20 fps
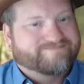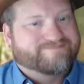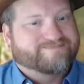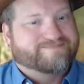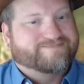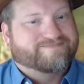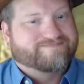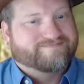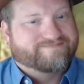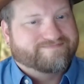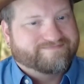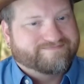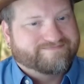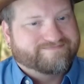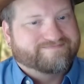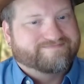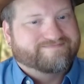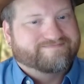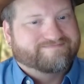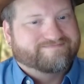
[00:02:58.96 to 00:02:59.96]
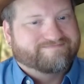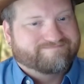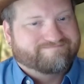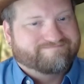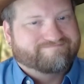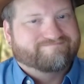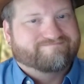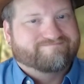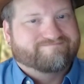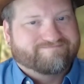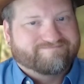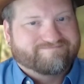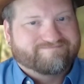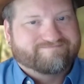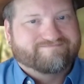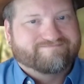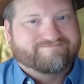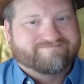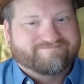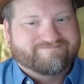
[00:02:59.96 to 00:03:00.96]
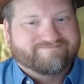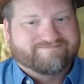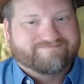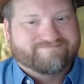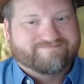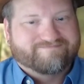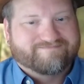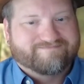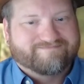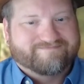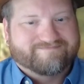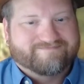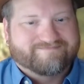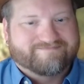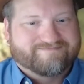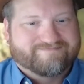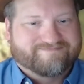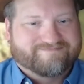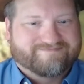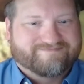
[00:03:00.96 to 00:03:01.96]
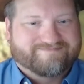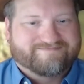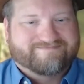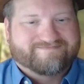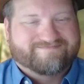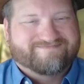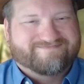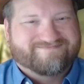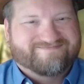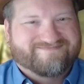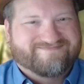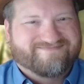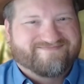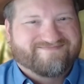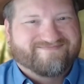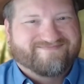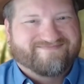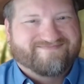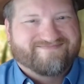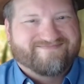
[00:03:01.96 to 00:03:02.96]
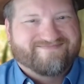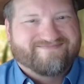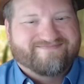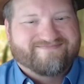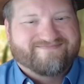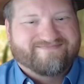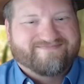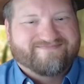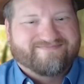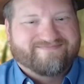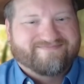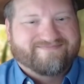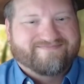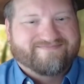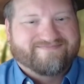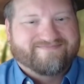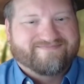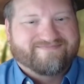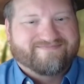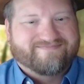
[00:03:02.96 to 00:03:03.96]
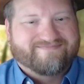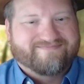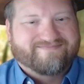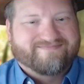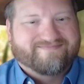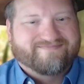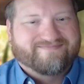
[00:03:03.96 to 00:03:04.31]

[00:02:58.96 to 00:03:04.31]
(not speaking)